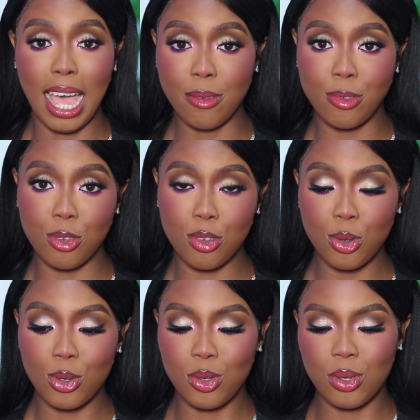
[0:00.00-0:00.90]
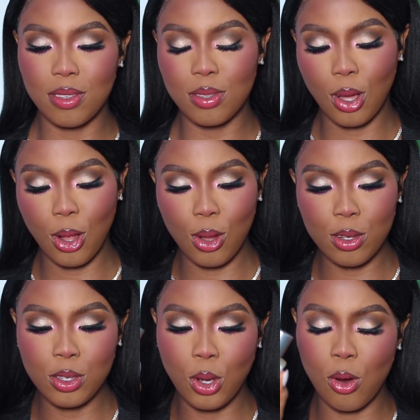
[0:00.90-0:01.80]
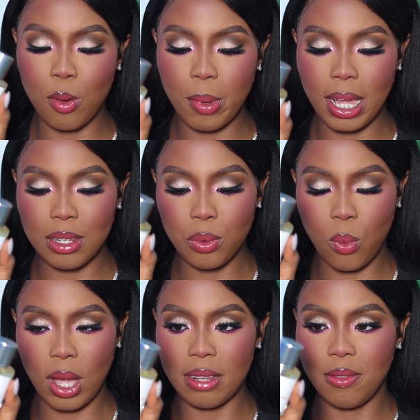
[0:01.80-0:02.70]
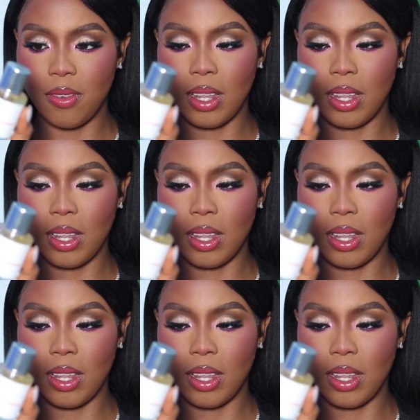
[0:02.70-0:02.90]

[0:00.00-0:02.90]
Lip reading: I have to show you is called Gourmand White